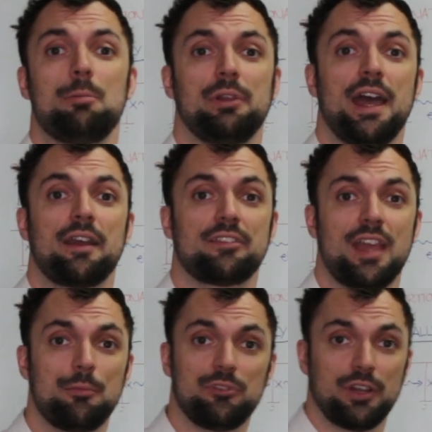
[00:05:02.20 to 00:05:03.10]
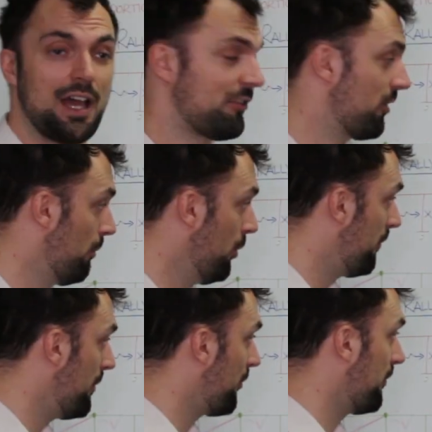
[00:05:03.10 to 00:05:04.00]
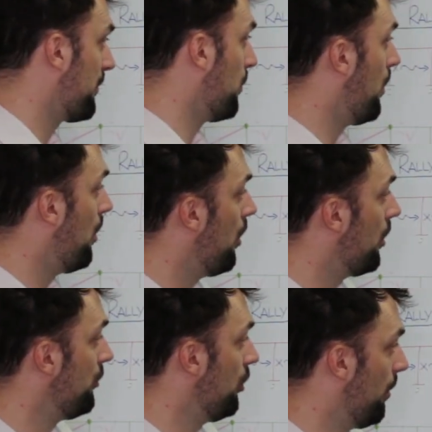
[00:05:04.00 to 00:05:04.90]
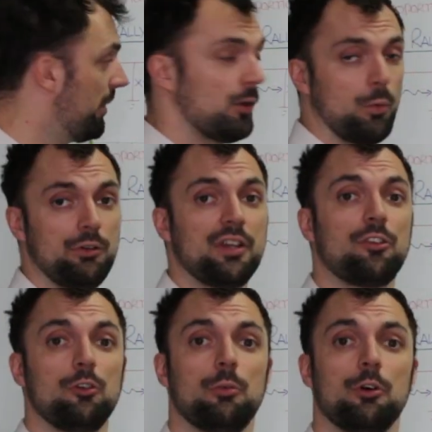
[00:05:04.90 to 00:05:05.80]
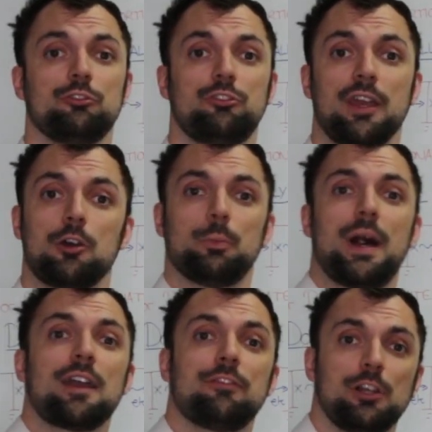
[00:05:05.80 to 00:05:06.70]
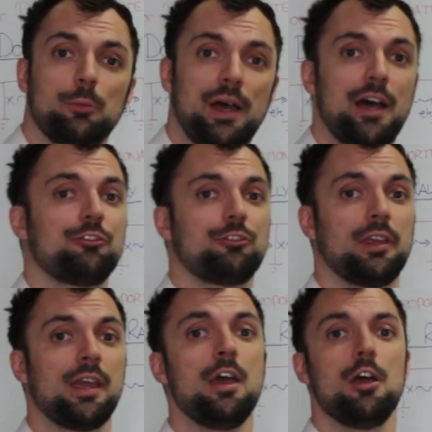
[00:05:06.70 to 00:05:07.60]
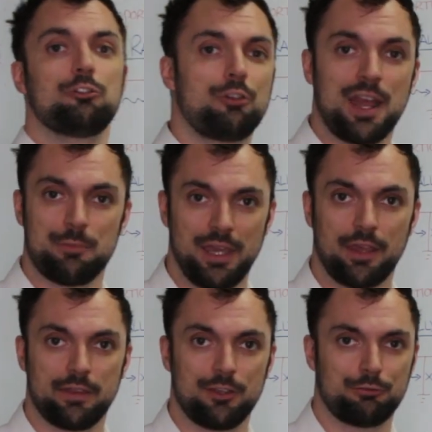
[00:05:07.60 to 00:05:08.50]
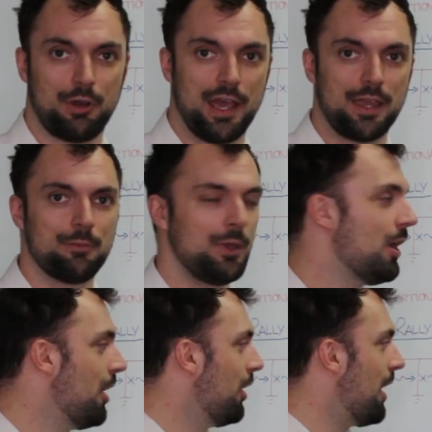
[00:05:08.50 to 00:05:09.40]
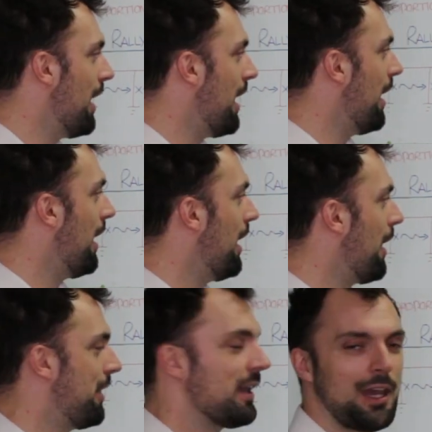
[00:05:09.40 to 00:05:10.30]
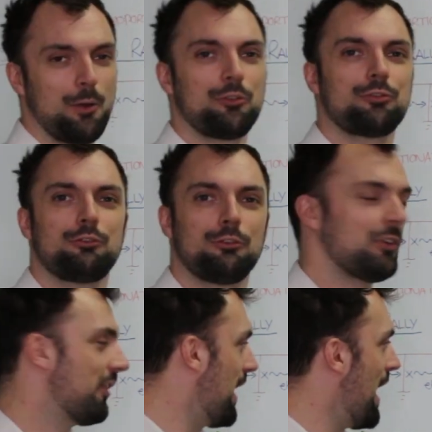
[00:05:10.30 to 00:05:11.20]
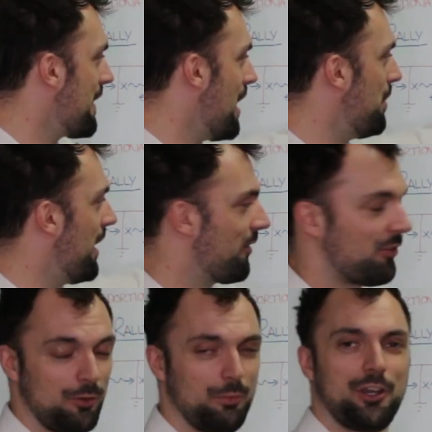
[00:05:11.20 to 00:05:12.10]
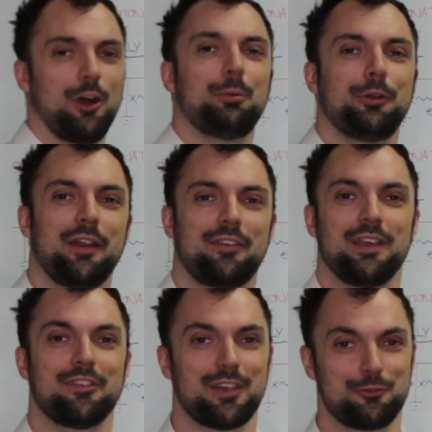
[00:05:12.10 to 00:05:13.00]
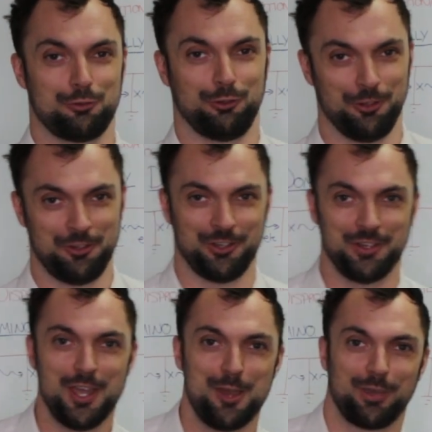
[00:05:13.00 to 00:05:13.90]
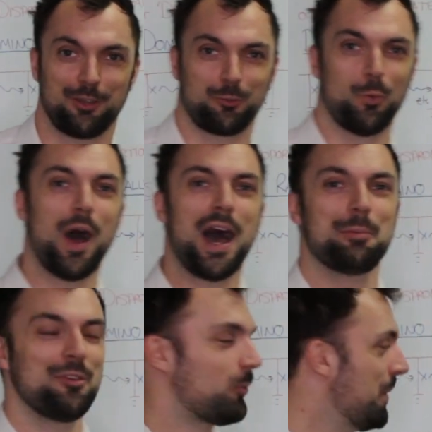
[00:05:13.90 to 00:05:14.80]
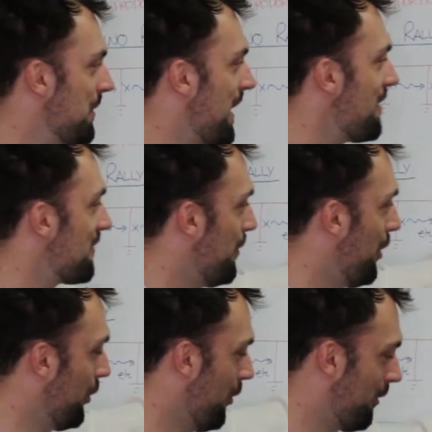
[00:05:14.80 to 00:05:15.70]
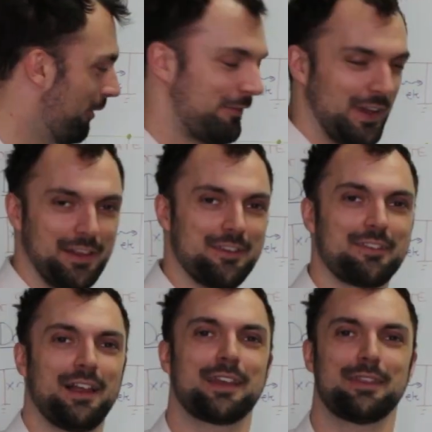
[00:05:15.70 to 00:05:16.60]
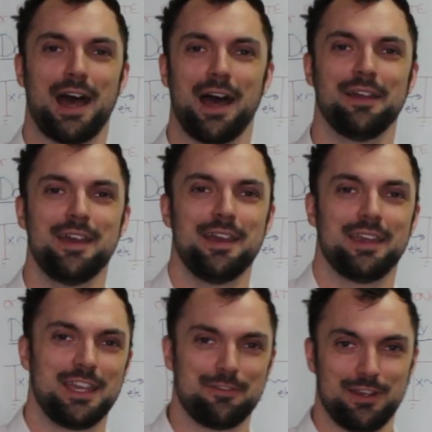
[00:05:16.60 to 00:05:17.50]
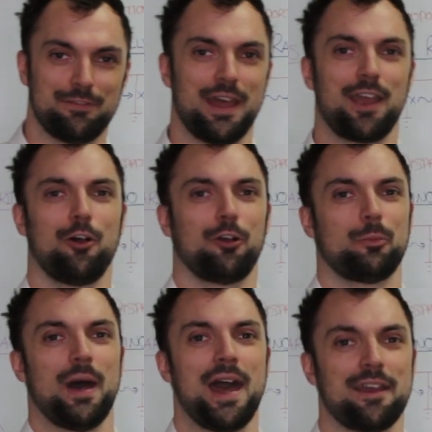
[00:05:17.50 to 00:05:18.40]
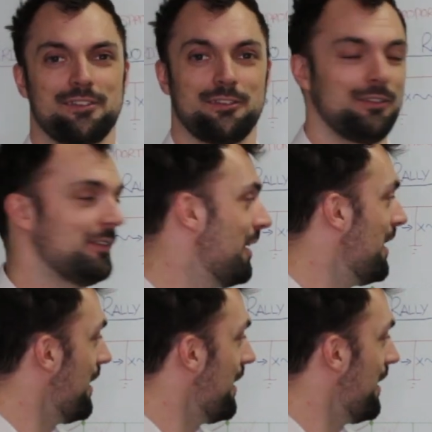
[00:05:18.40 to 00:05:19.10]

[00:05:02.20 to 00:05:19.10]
happily accept you'll have some movements of the wall, nobody will worry too much, they could backfill partially, try and make things right. I think I would struggle to get that past somebody operating in central London, because what happens when you get small local failures like that, even if they're caused by accident,